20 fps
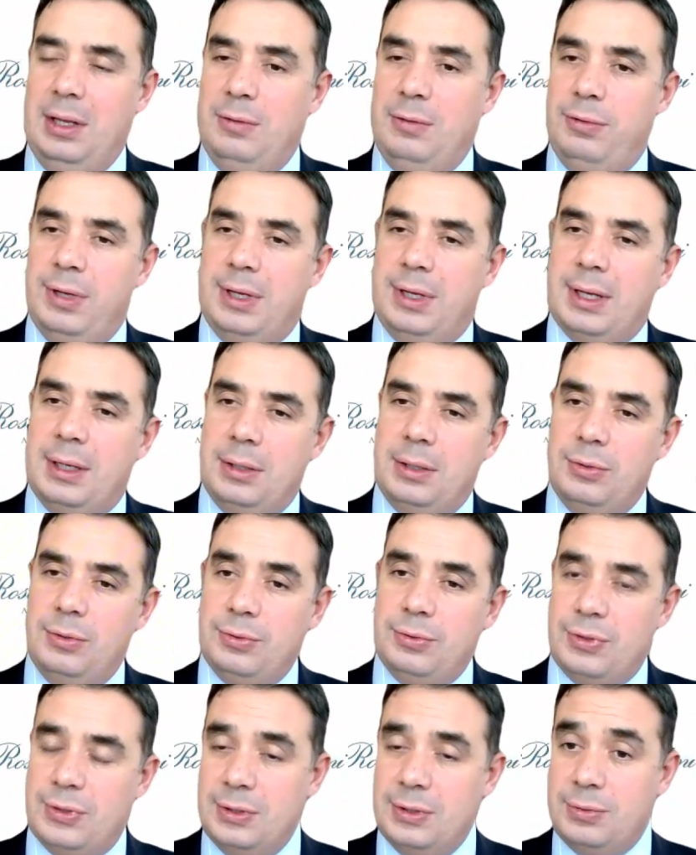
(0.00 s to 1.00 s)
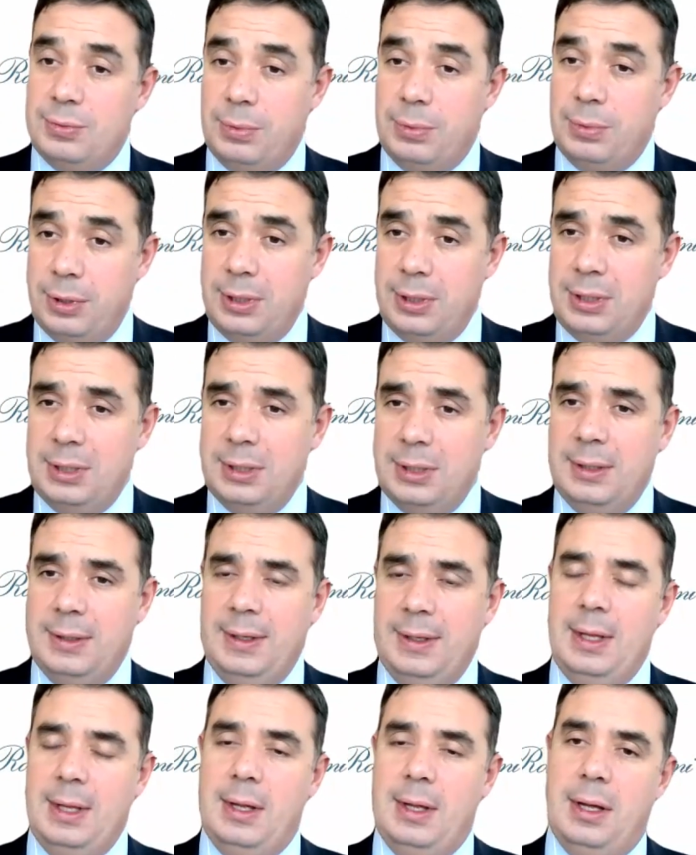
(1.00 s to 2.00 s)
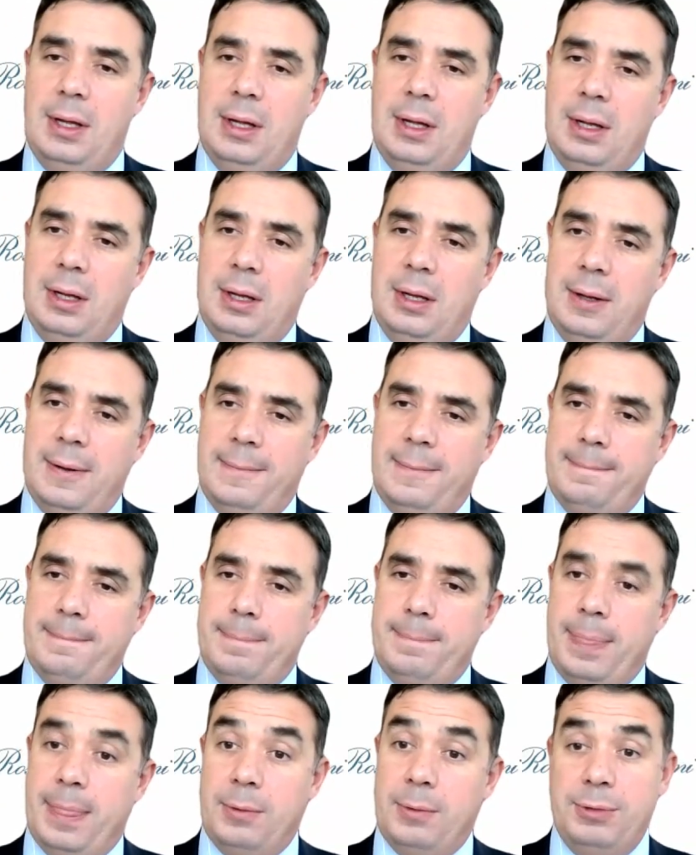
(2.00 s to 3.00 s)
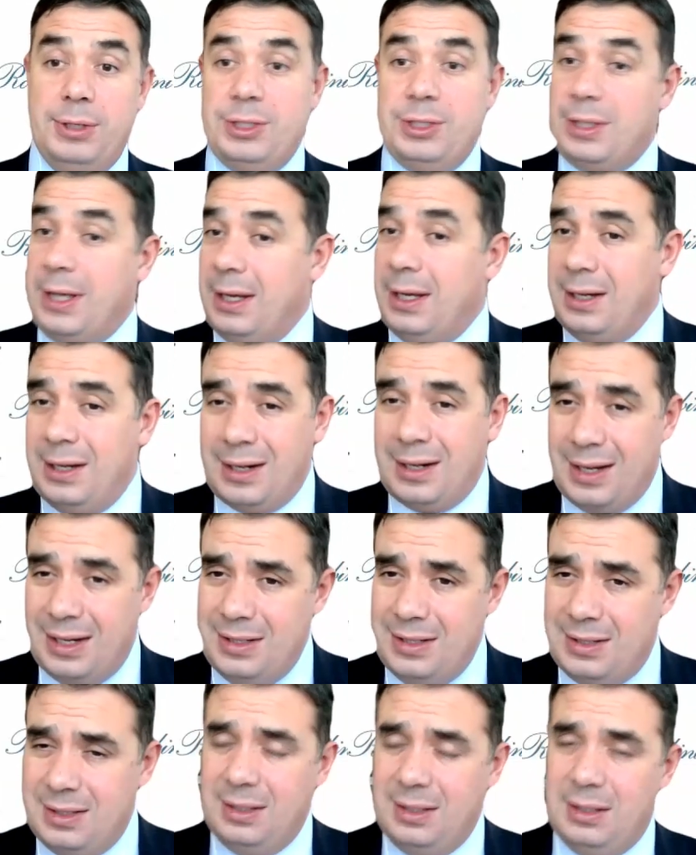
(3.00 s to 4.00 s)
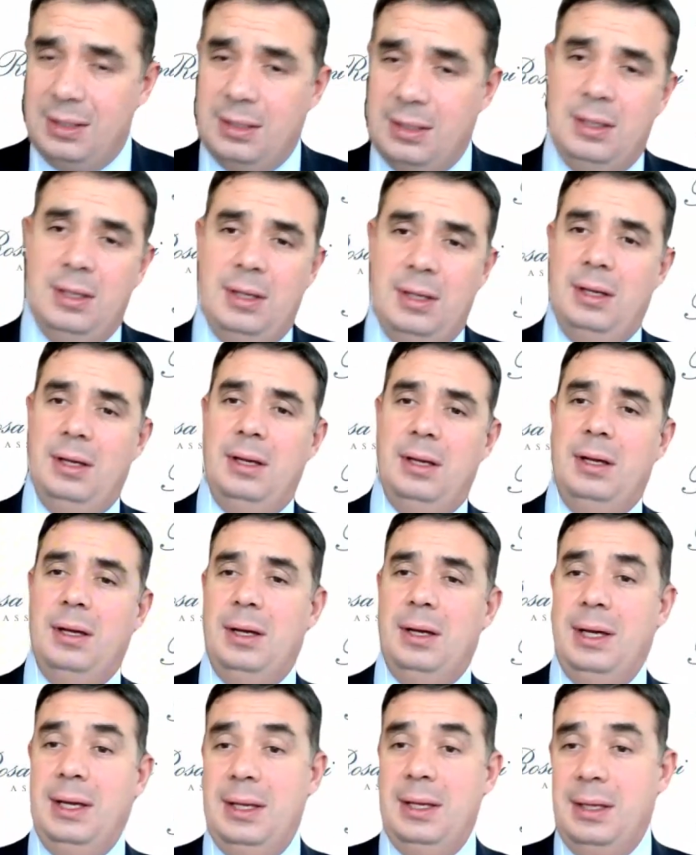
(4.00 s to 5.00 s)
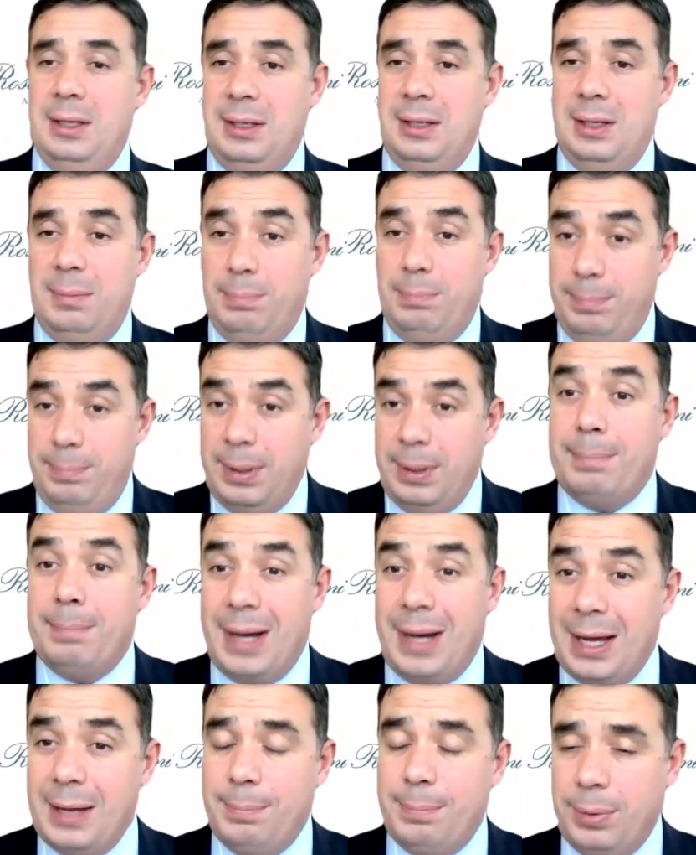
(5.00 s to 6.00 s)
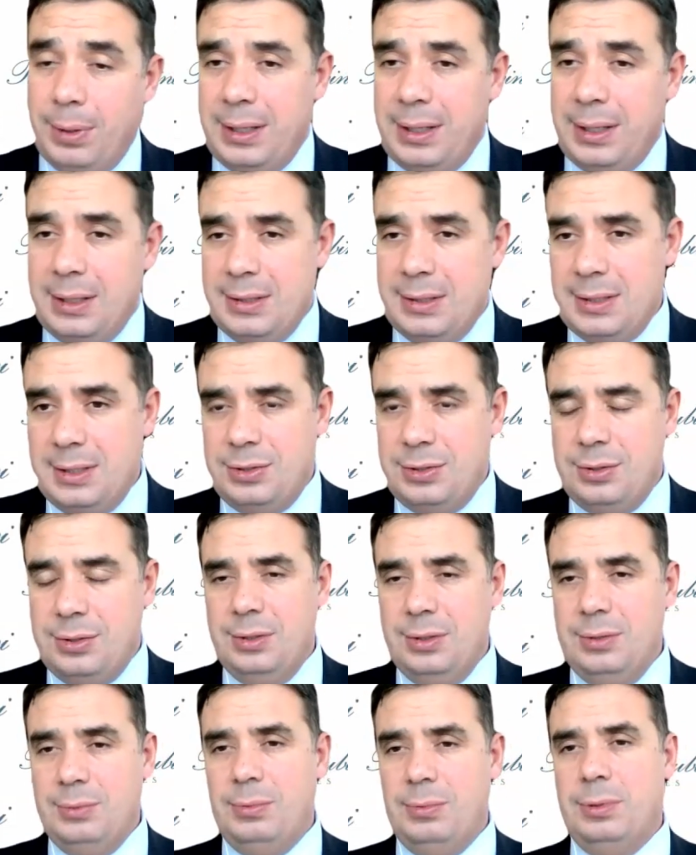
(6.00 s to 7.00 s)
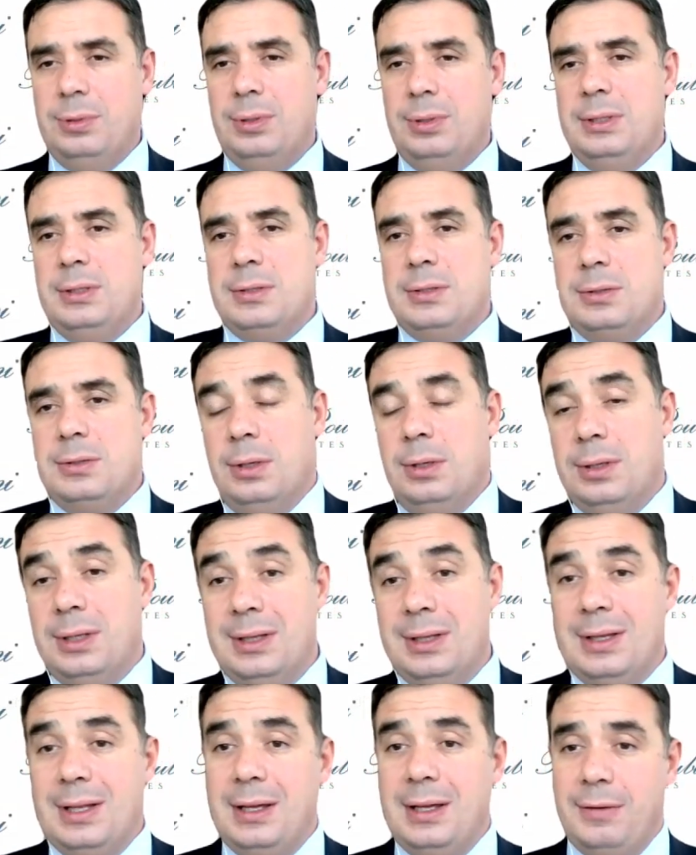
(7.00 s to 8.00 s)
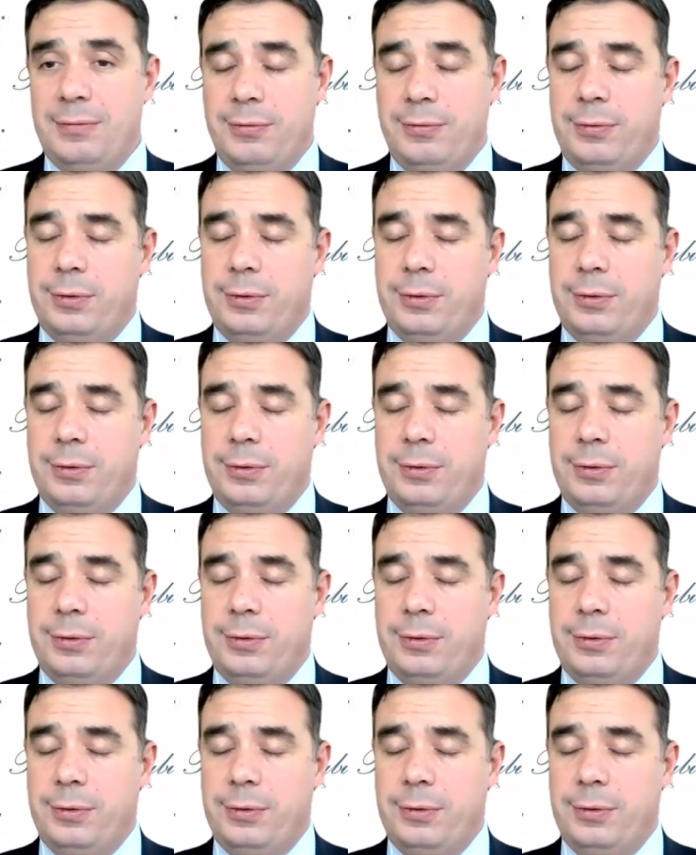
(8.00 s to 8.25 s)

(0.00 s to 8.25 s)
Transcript: if we can use this word, with China rising, a bipolarization of the world, and so on. And